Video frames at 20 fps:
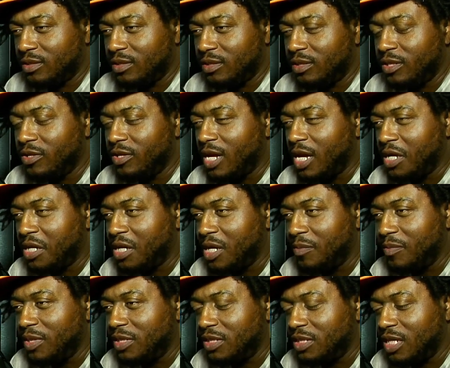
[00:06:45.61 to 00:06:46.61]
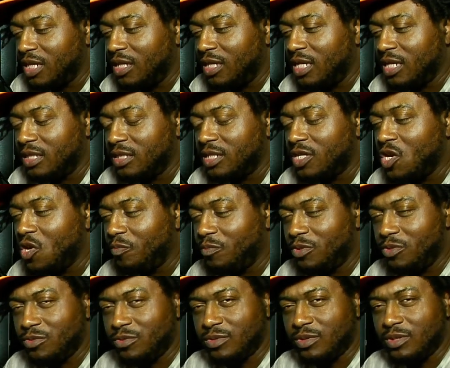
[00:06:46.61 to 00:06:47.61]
They're not coming saying, let us help you.